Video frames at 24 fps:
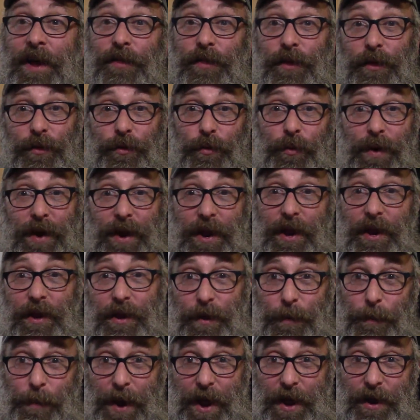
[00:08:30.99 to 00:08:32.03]
The 3
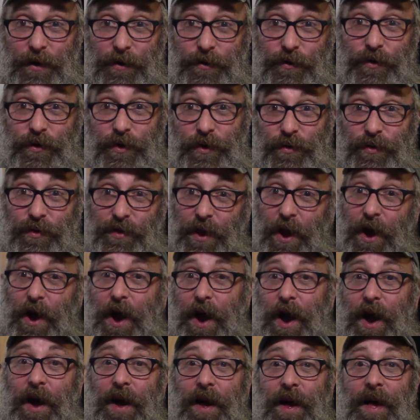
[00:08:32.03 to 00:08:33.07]
incubators you
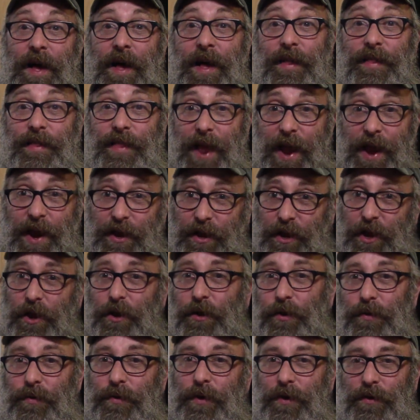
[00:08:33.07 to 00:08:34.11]
saw, thank
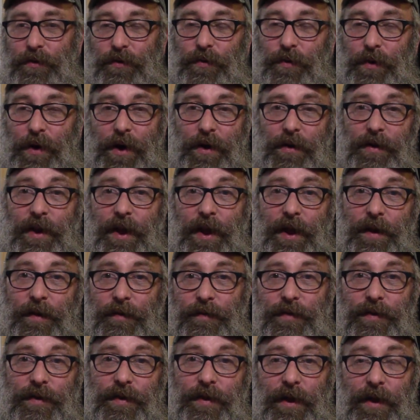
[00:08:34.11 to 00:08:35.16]
you. Those were all
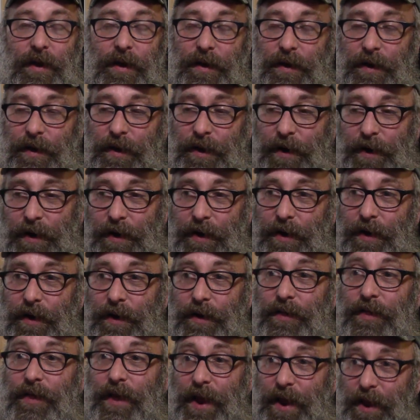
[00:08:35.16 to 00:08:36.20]
gifts.
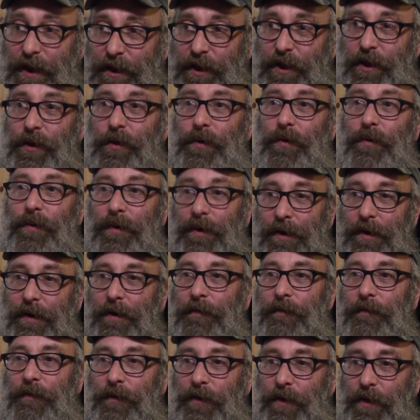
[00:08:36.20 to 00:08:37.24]
Thank you
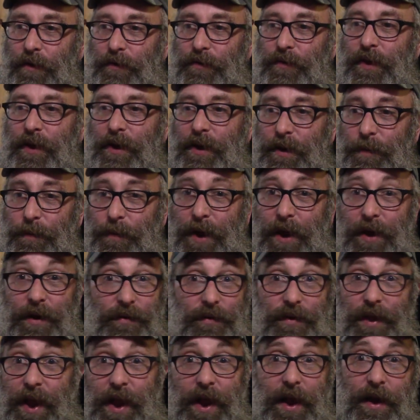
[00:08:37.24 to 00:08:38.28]
for those
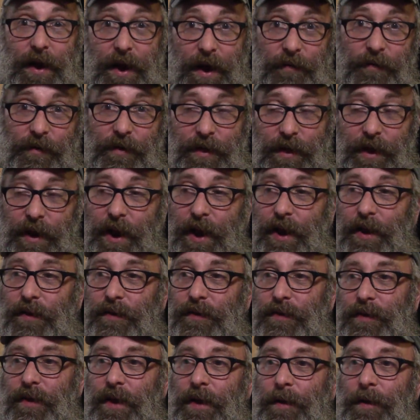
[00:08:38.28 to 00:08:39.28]
incubators and everything else.